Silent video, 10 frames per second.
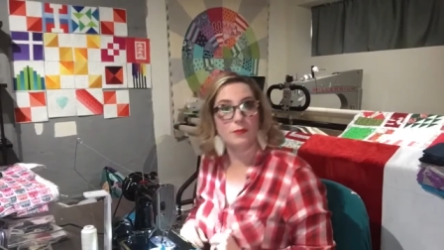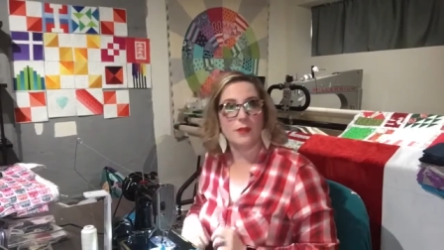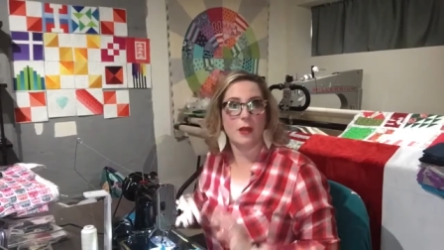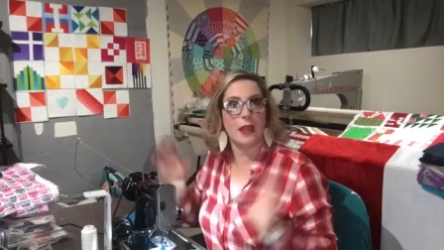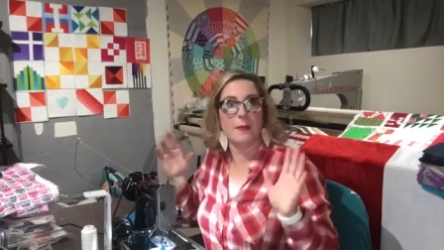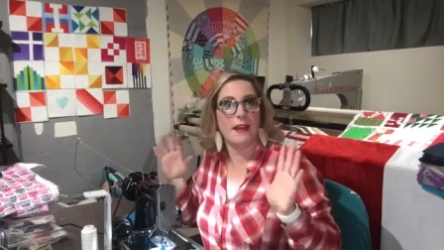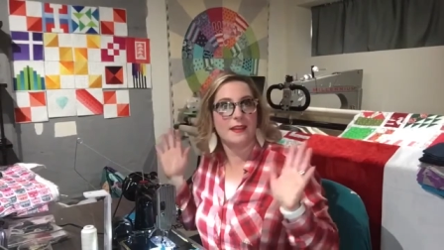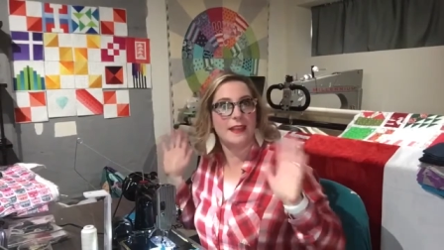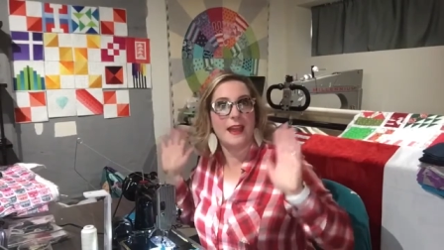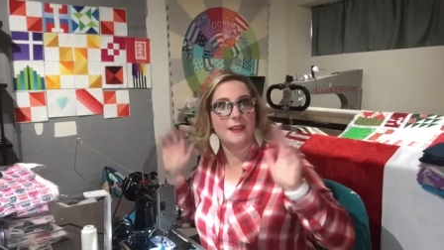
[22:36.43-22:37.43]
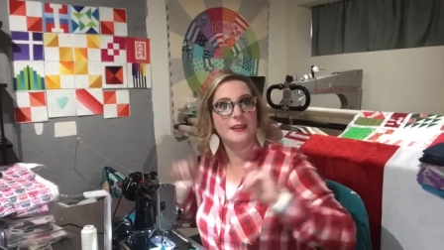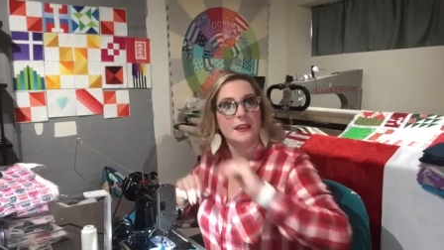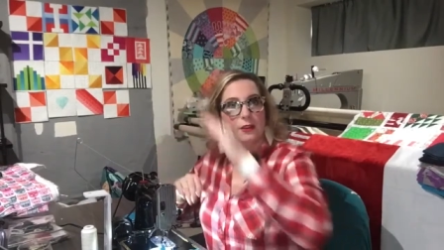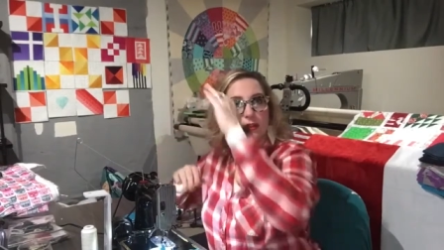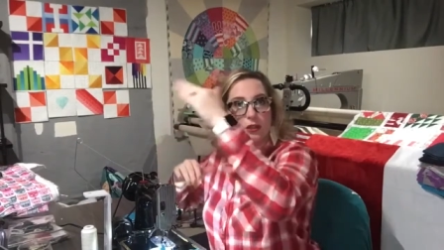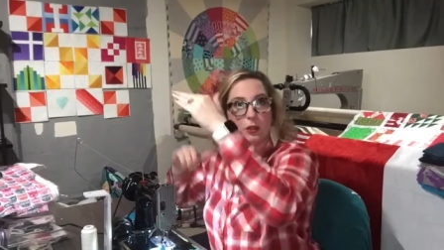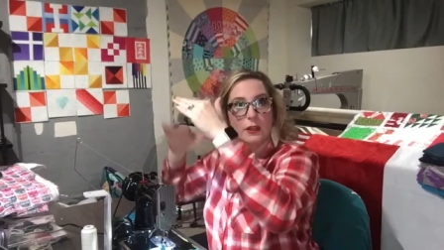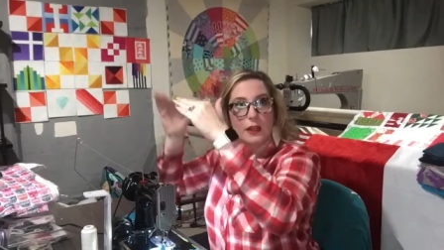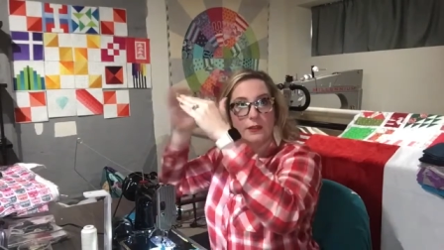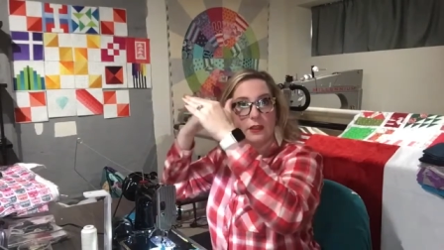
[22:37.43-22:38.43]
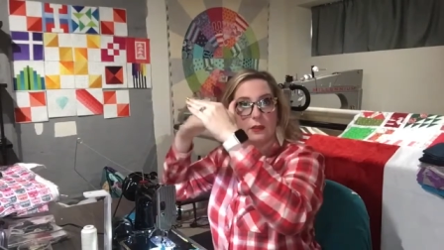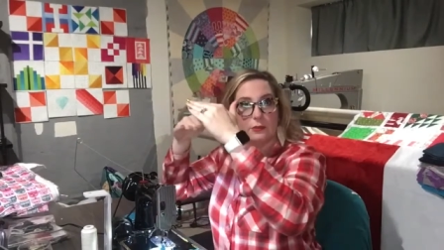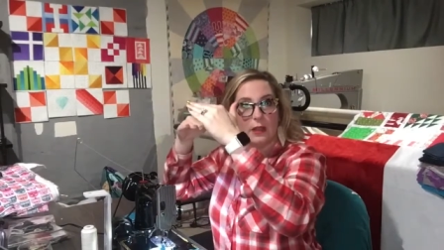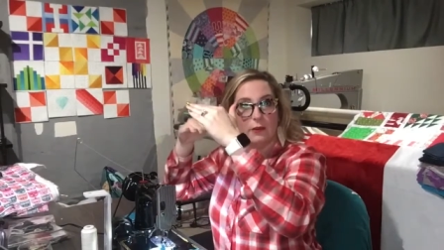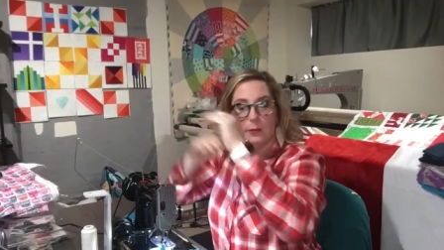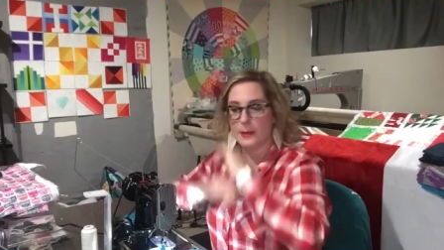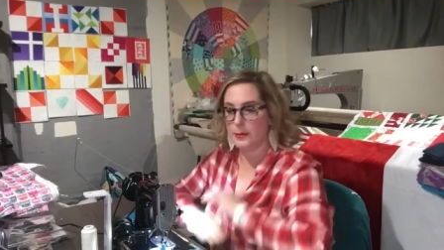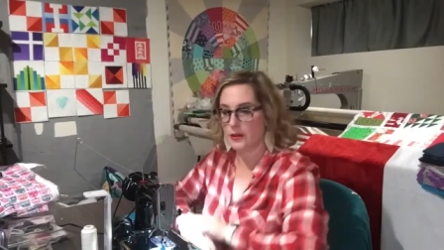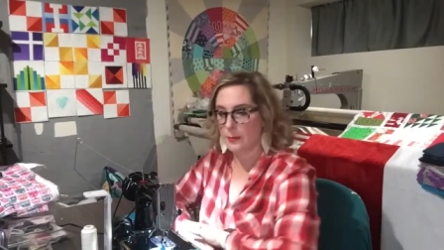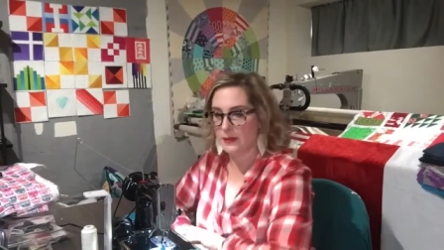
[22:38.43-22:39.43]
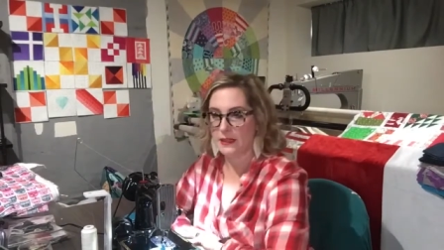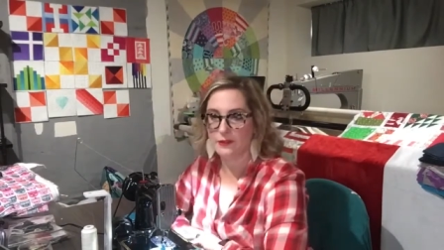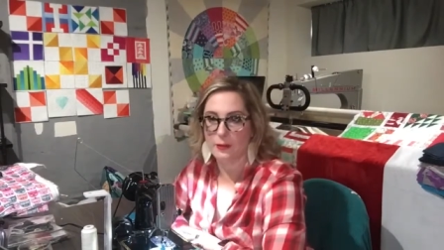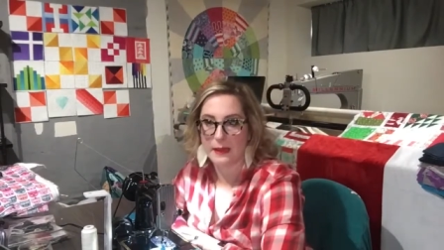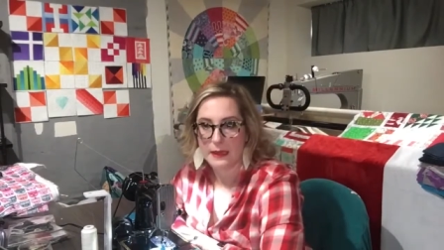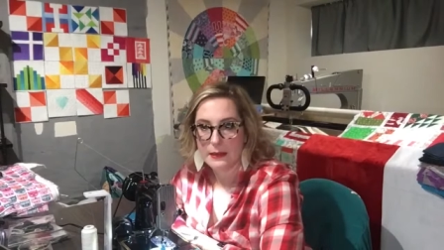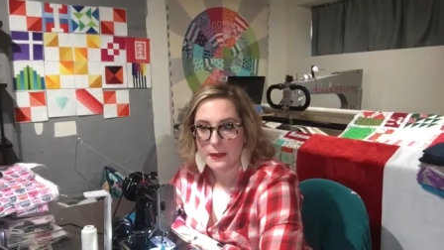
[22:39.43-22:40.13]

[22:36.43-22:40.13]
Okay, yeah. There's Tula, and then there's Rifle Paper Company for me.